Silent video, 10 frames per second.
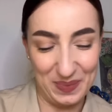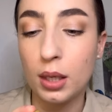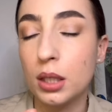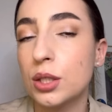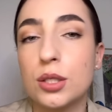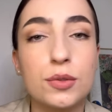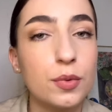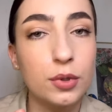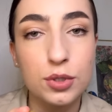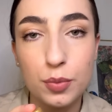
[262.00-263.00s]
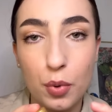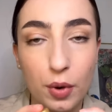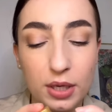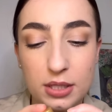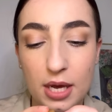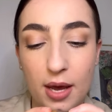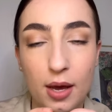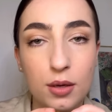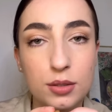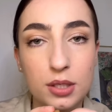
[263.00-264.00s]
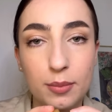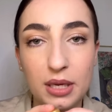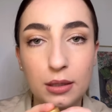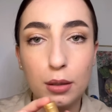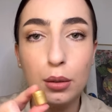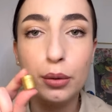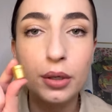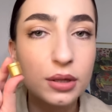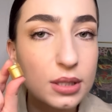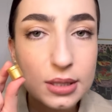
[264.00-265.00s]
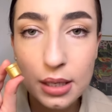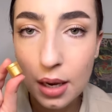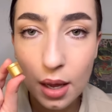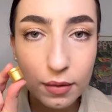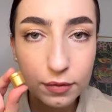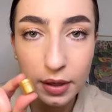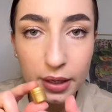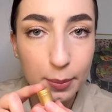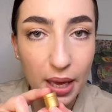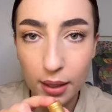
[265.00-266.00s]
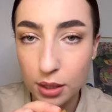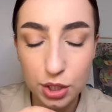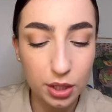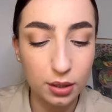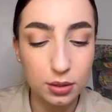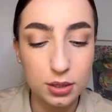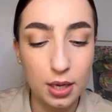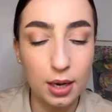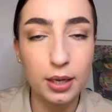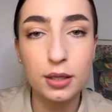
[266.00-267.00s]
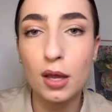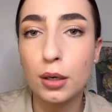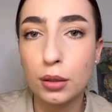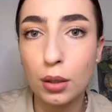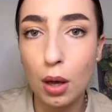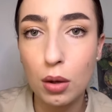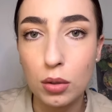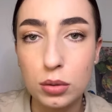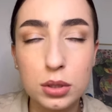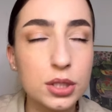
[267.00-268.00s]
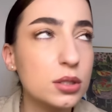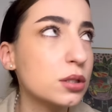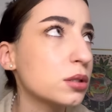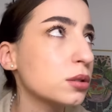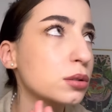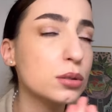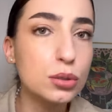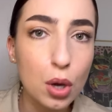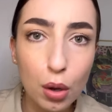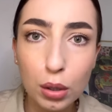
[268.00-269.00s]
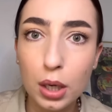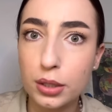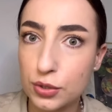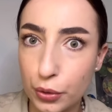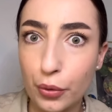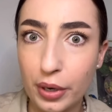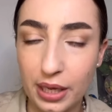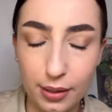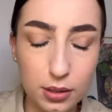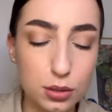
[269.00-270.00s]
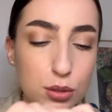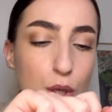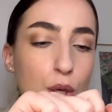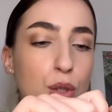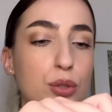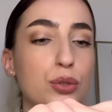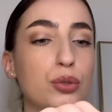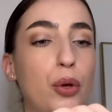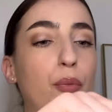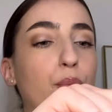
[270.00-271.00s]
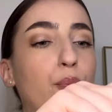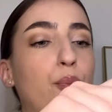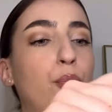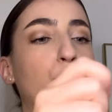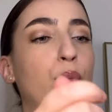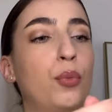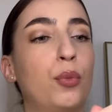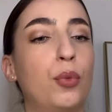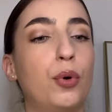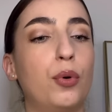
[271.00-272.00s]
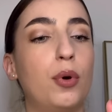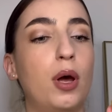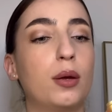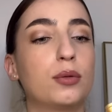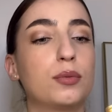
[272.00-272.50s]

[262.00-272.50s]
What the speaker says: And I just wanted to point out, I mean, look at this lovely packaging, darling. That gold is just so luxurious. So, alright,